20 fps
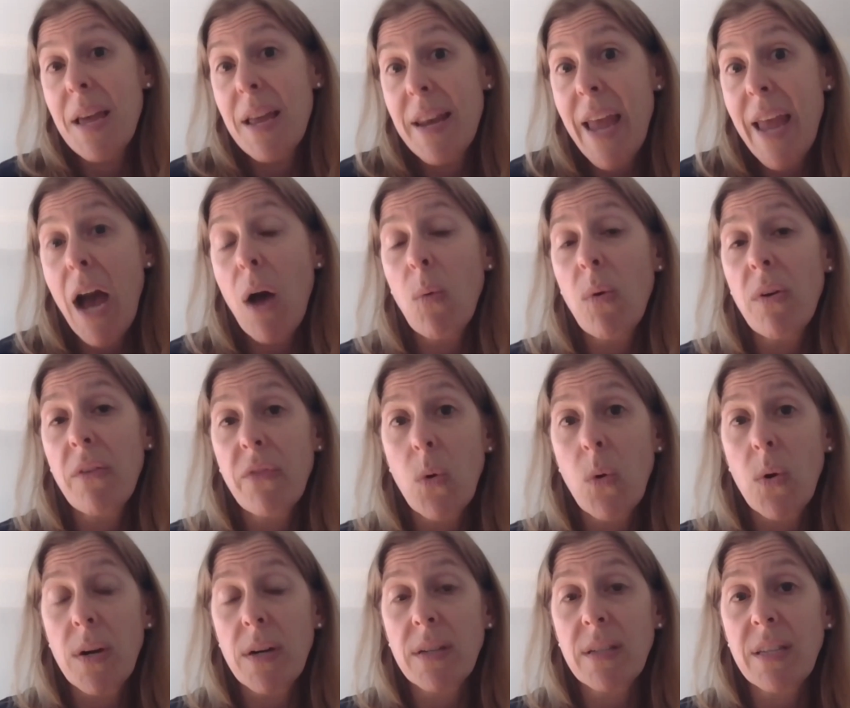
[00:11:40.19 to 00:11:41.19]
now, of
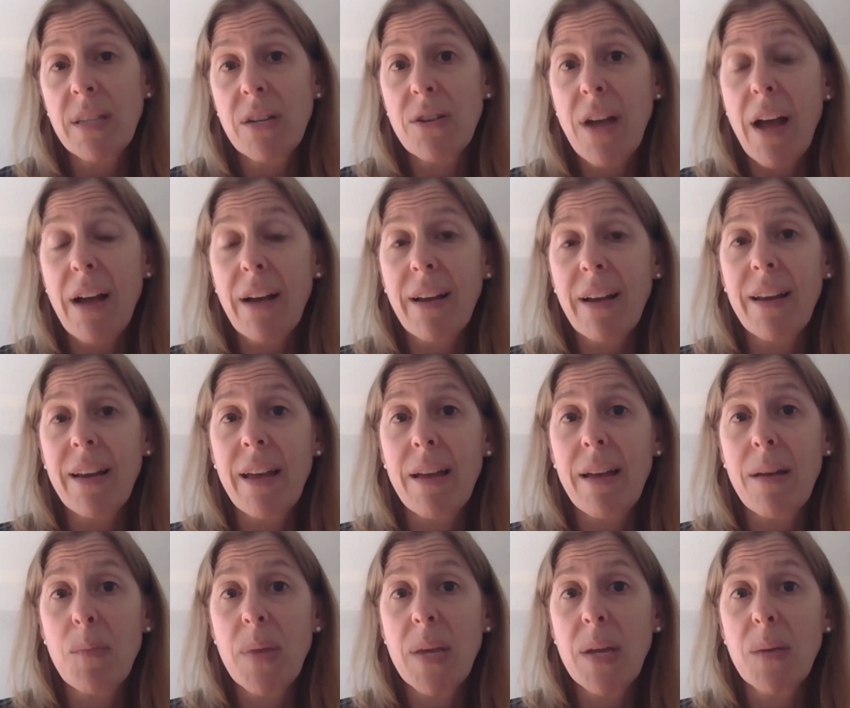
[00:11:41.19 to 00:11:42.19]
course, they're not going
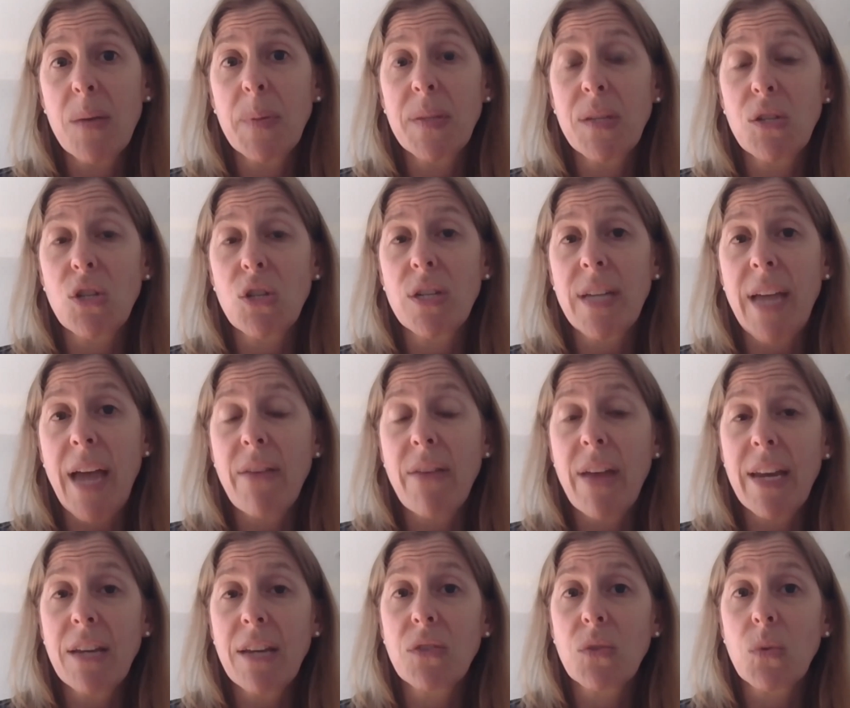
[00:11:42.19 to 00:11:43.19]
to be in a position to have
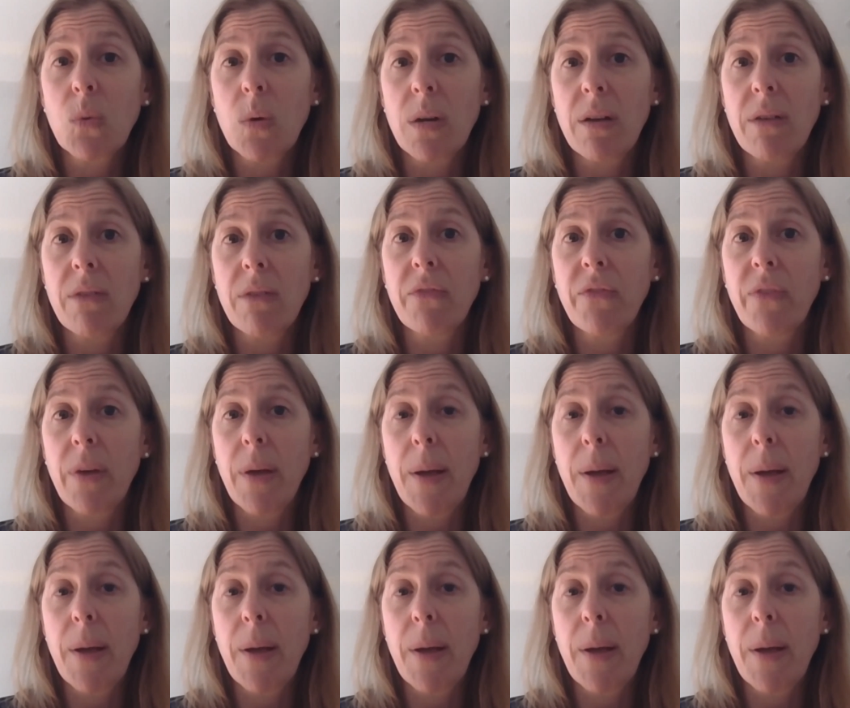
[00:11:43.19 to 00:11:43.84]
any sort of